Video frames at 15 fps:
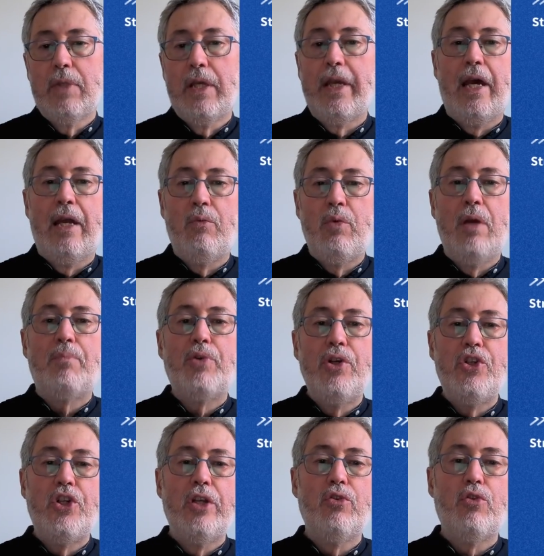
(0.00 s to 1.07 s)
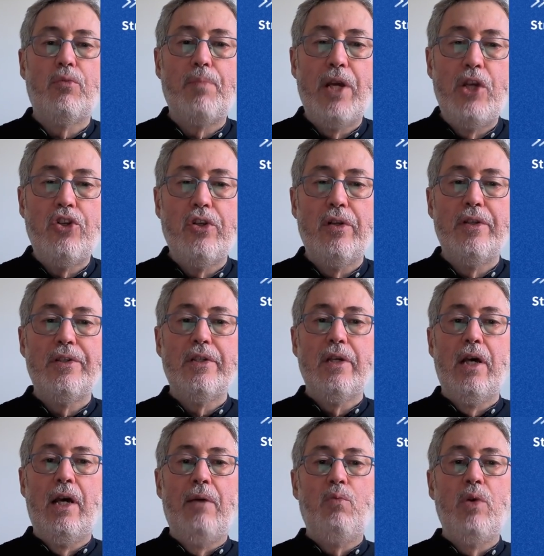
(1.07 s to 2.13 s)
again, we appreciate your
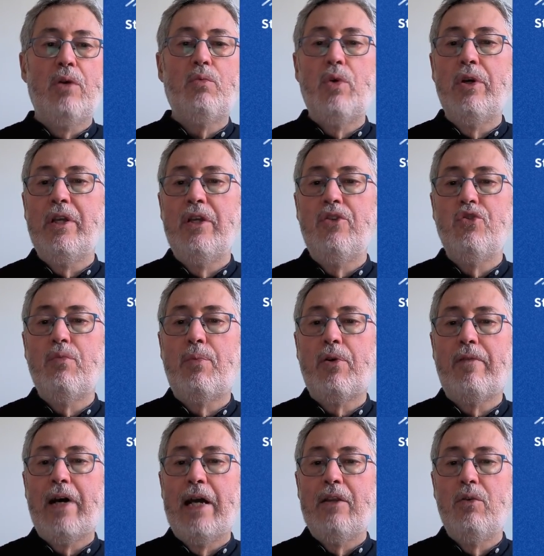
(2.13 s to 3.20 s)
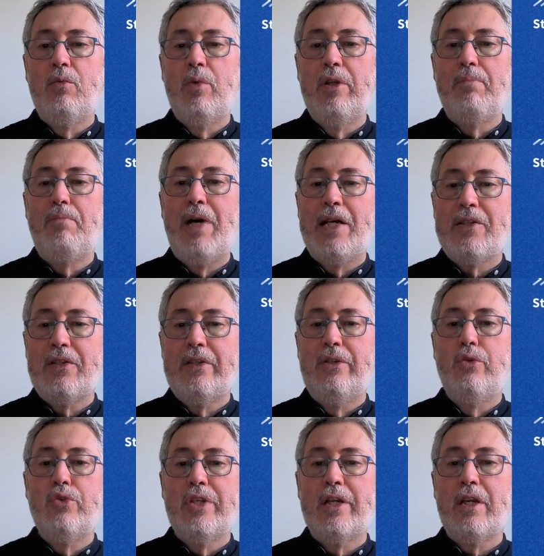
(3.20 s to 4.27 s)
patience, and we are working to provide you with the best
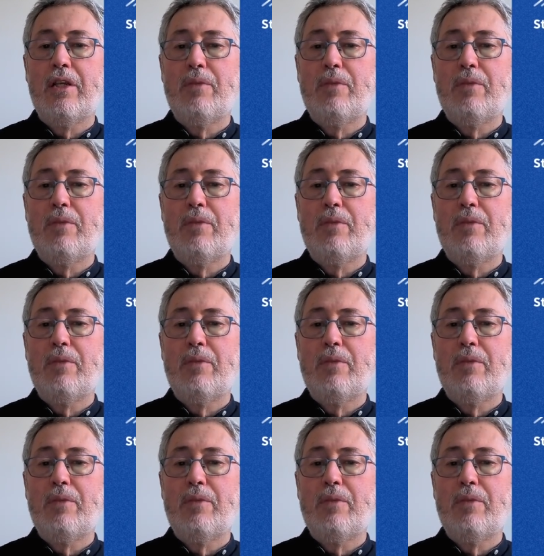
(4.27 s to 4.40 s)
user